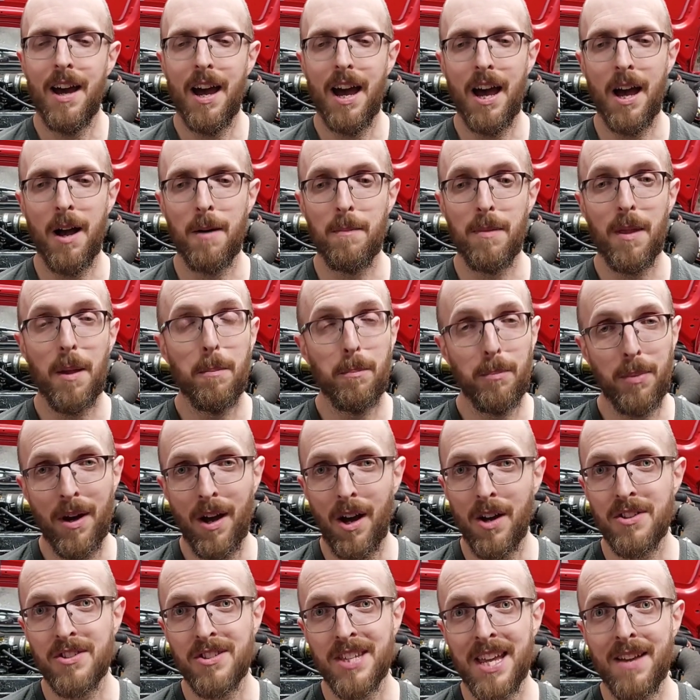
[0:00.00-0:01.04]
But
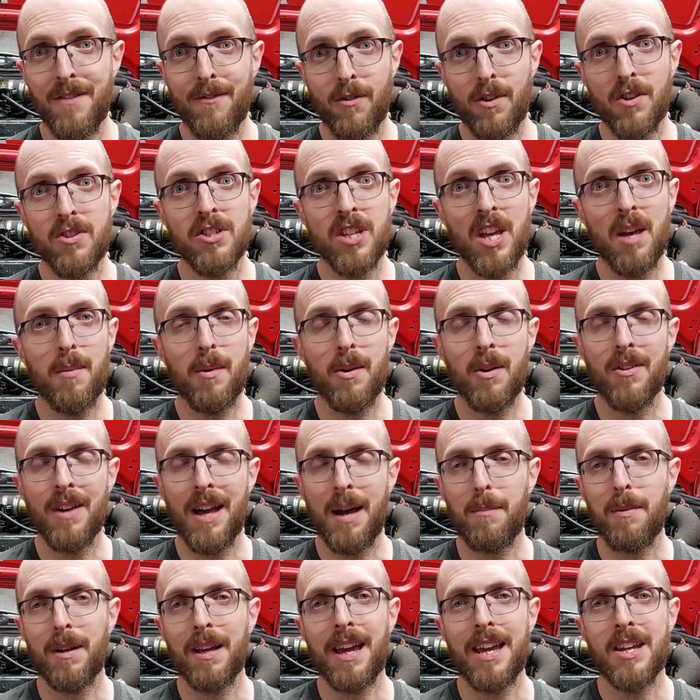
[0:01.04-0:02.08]
I'd say for a turbo
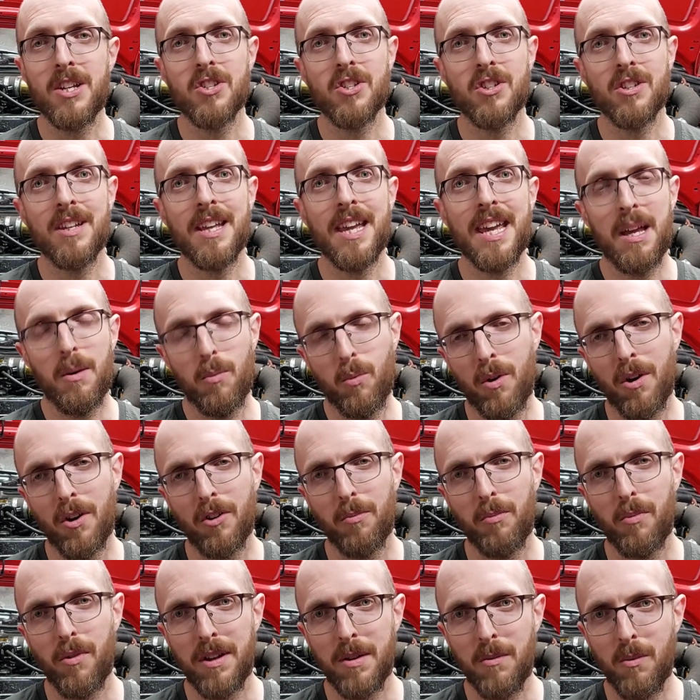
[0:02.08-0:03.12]
application, it works
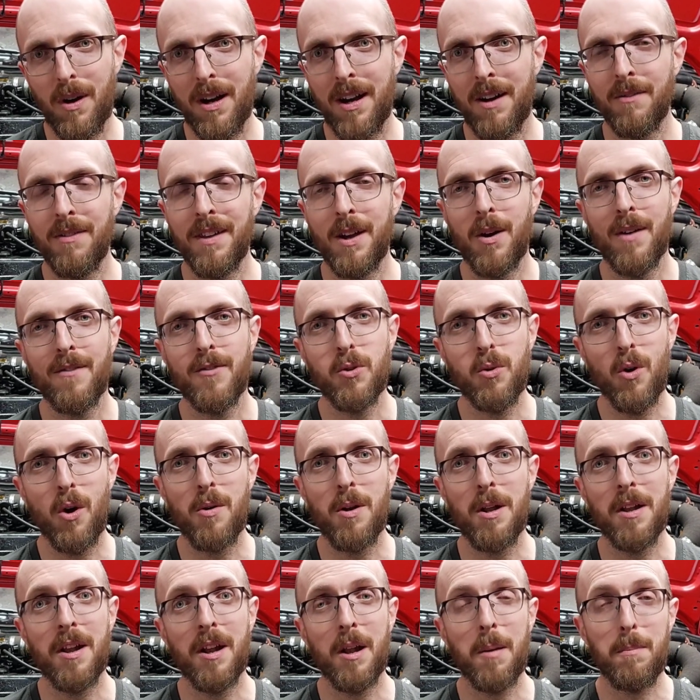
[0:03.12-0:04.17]
pretty well. Now, if you own
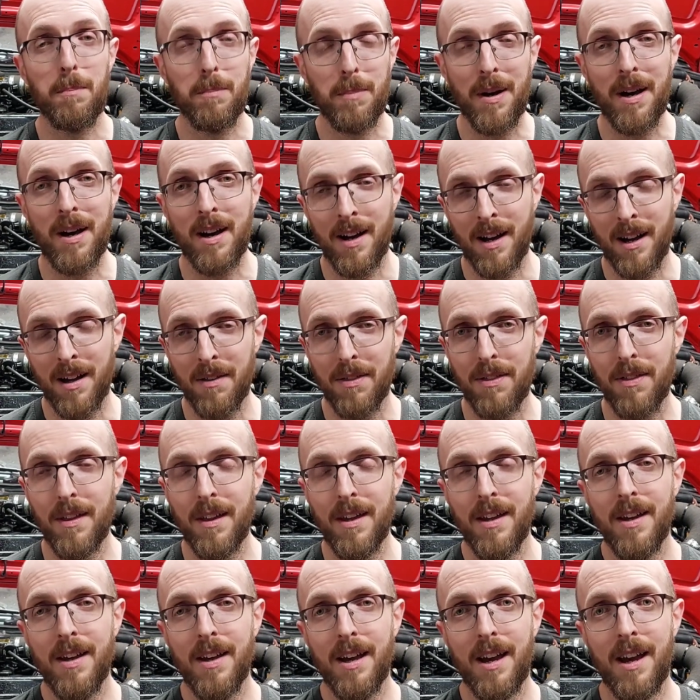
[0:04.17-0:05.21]
it on a Bath,
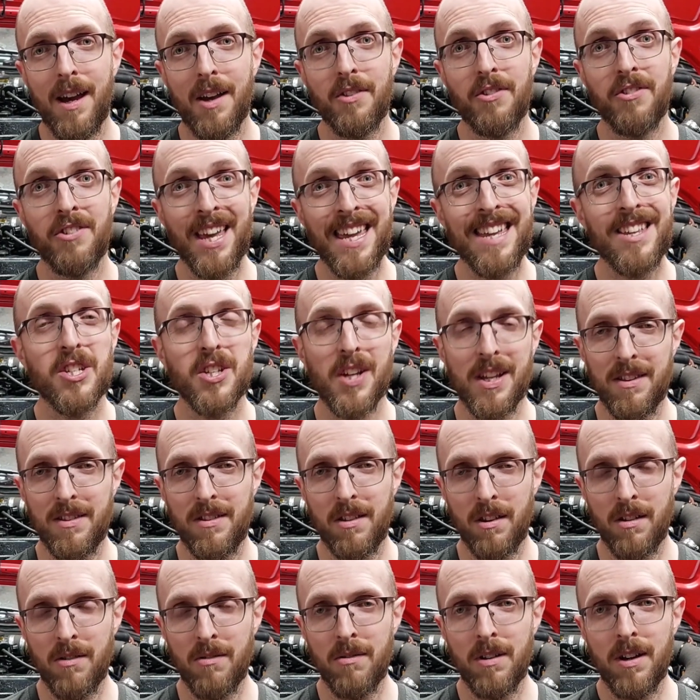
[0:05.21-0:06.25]

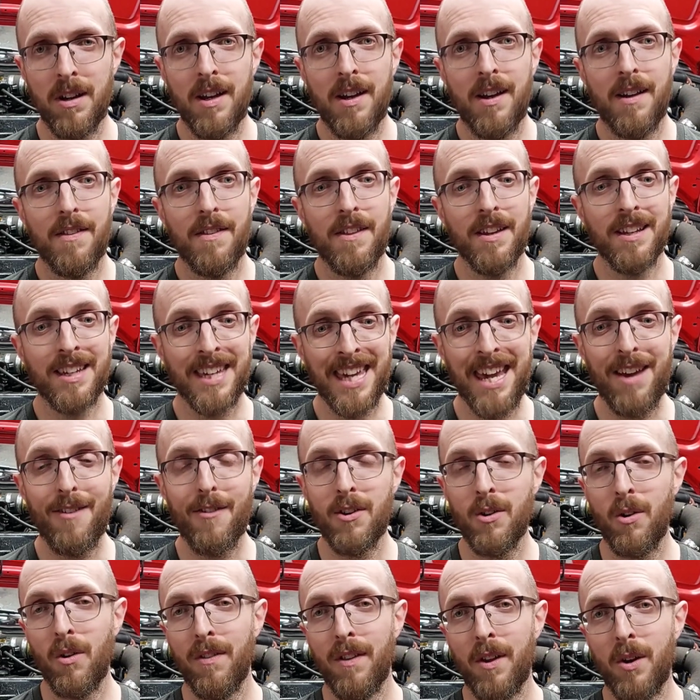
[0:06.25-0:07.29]
Seicento, the
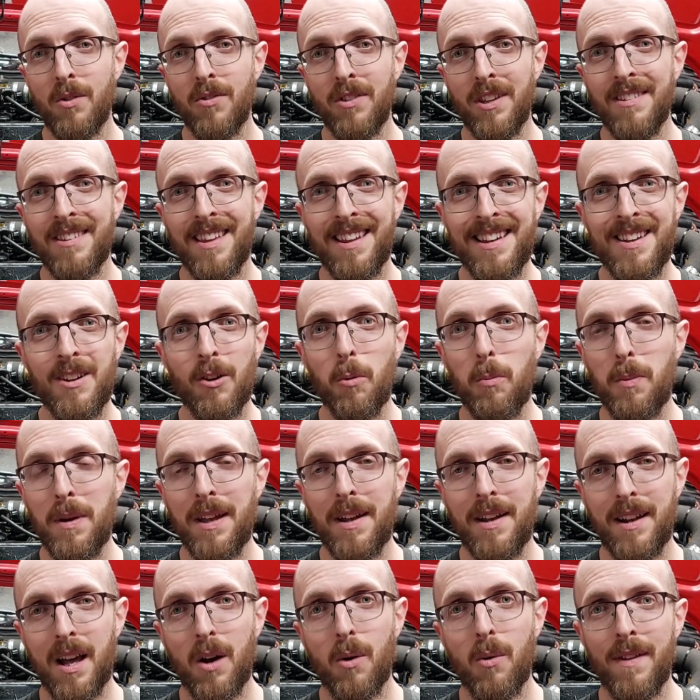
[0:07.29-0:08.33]
gearing on those is a little bit
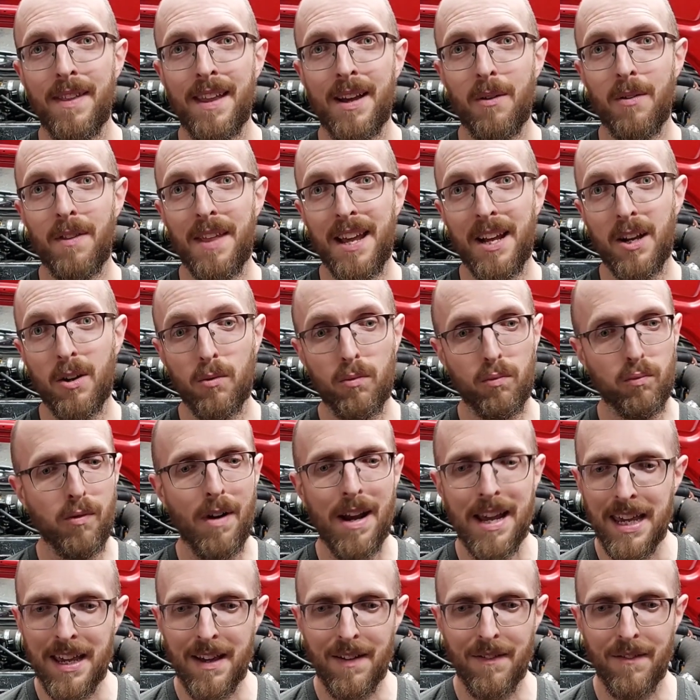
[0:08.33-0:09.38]
lower. Now, they're
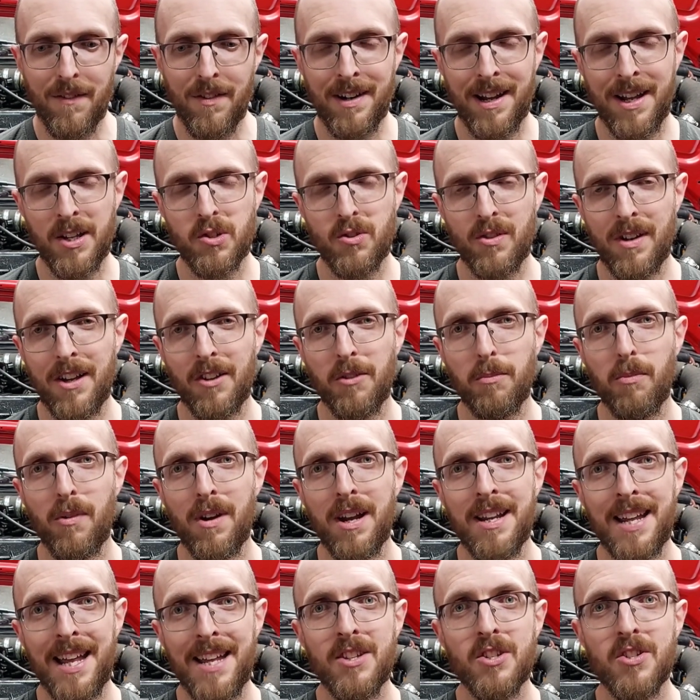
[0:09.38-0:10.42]
great for naturally
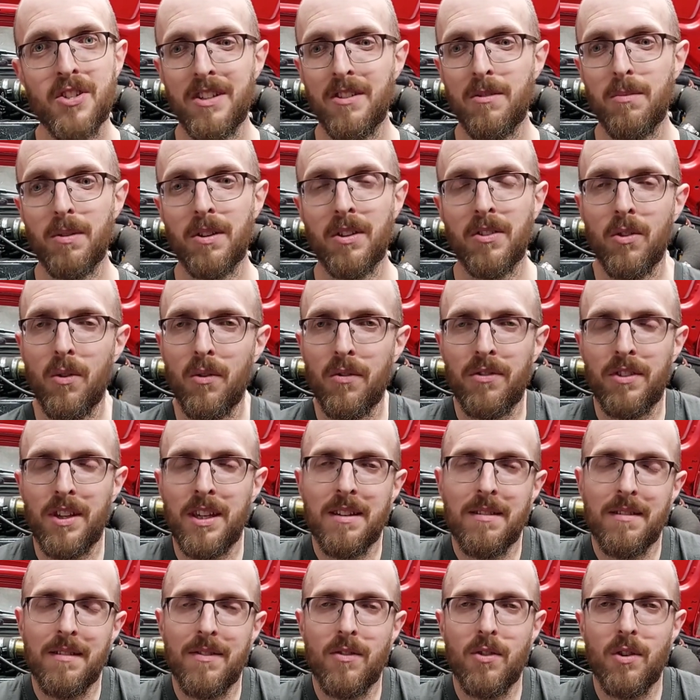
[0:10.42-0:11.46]
aspirated engines because
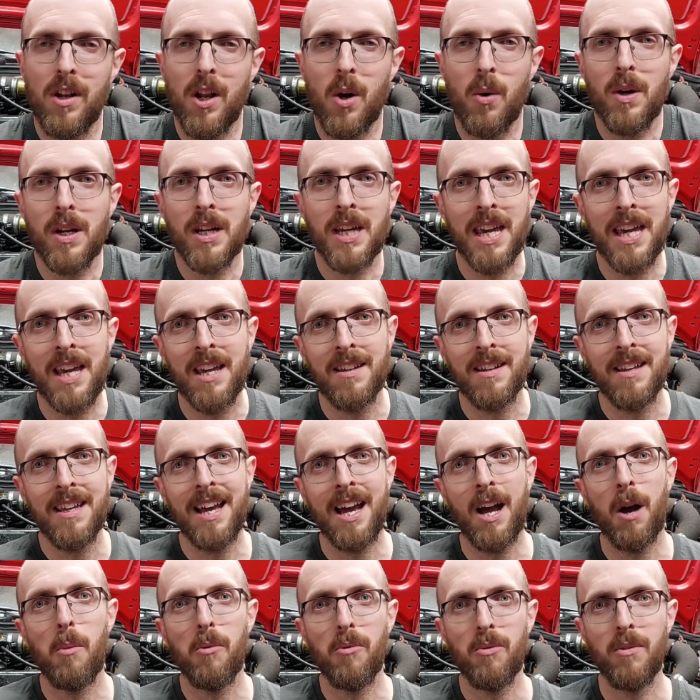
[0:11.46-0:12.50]
obviously, if you're lower geared, it
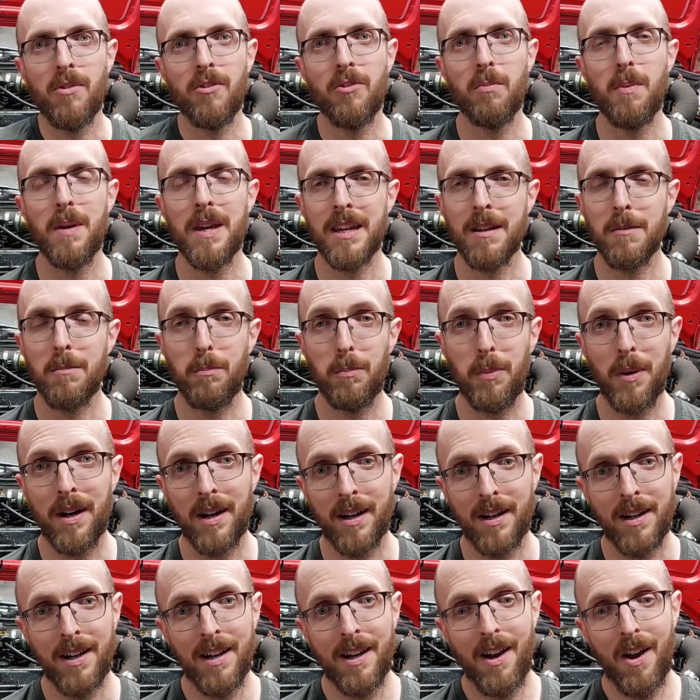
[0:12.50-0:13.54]
helps with the speed.
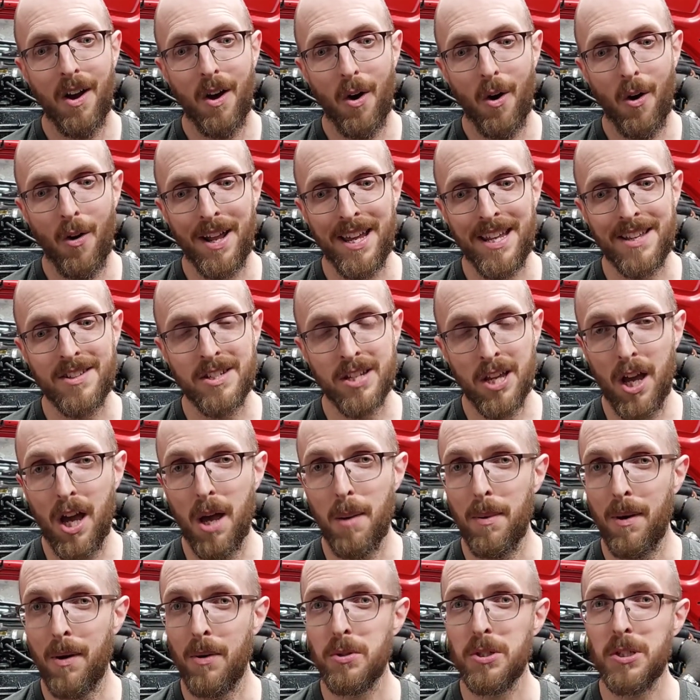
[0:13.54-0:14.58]
But on a
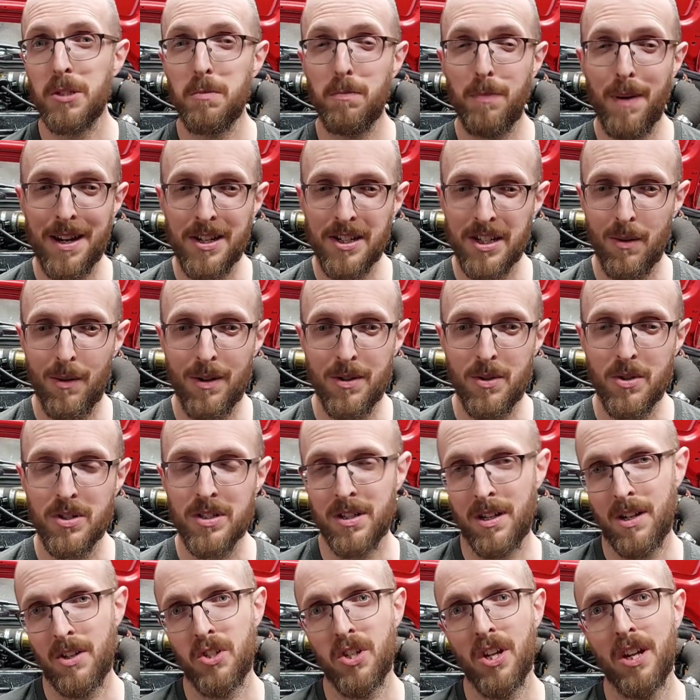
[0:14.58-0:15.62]
turbo, especially when you
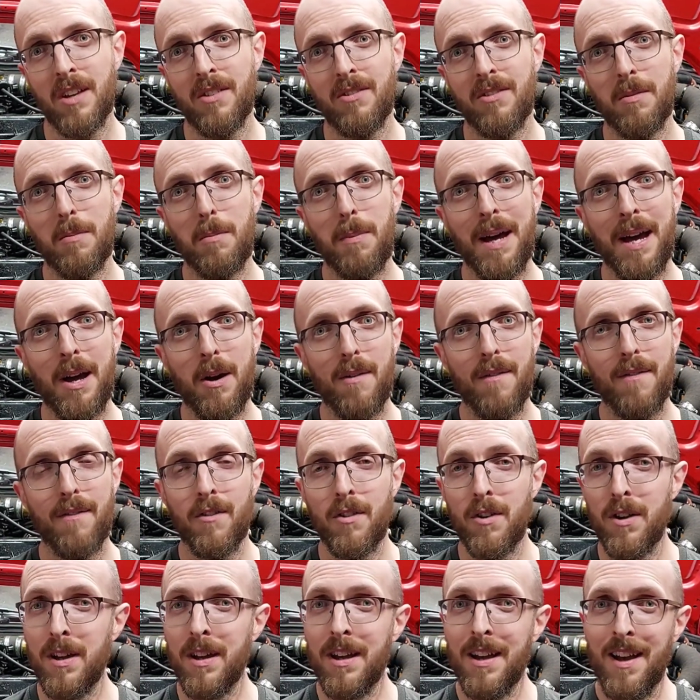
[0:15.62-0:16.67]
start chucking some power
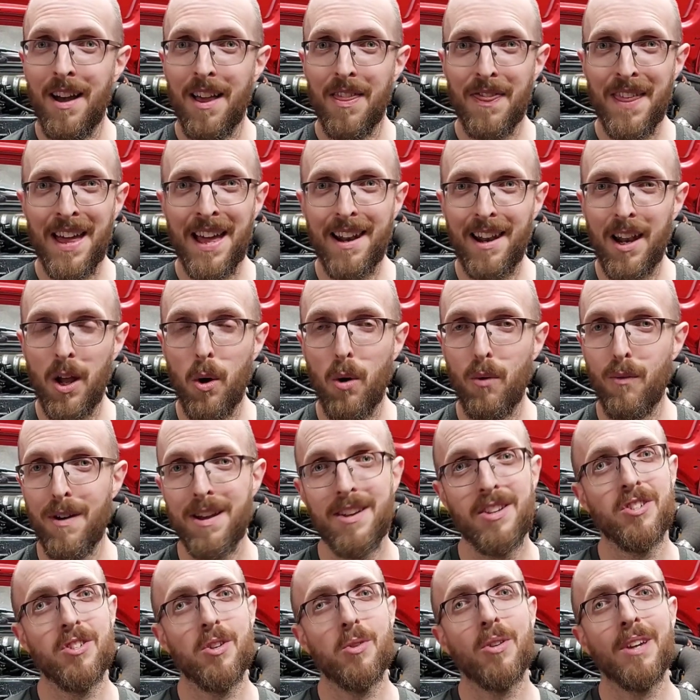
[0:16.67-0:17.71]
through it, that lower
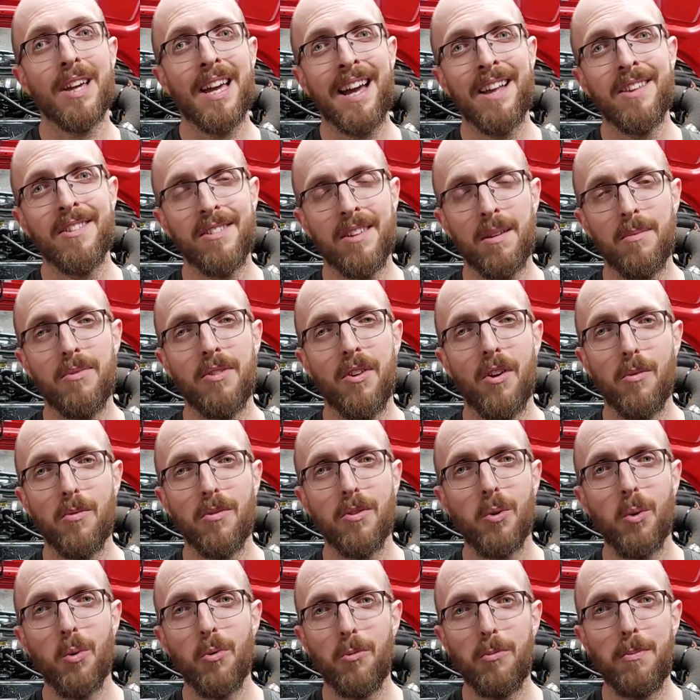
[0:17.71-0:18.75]
ratio can sometimes
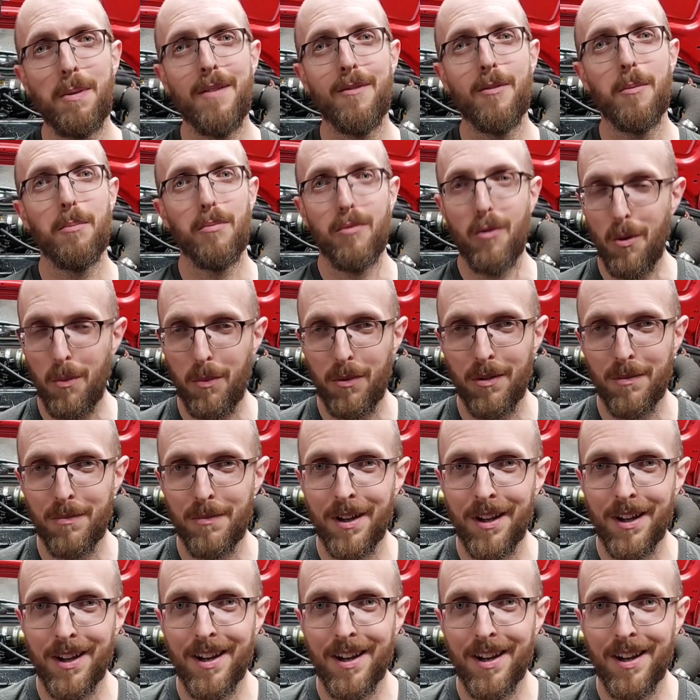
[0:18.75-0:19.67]
cause a bit of a problem.